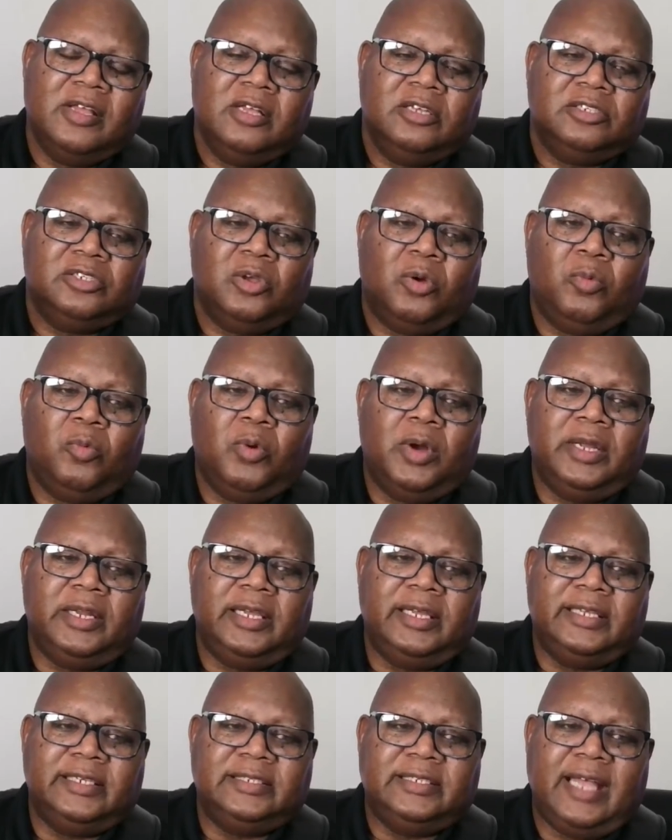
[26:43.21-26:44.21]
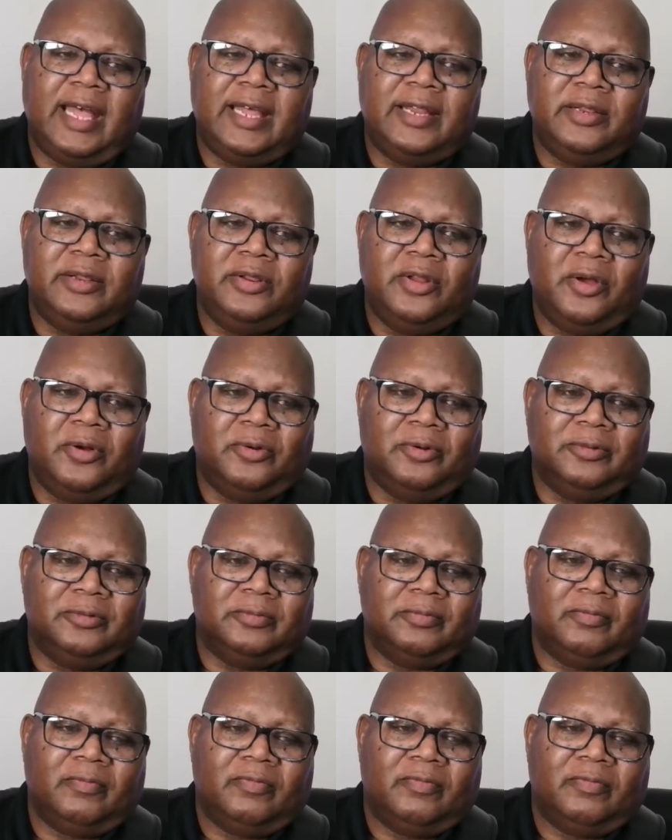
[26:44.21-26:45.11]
So what is that note?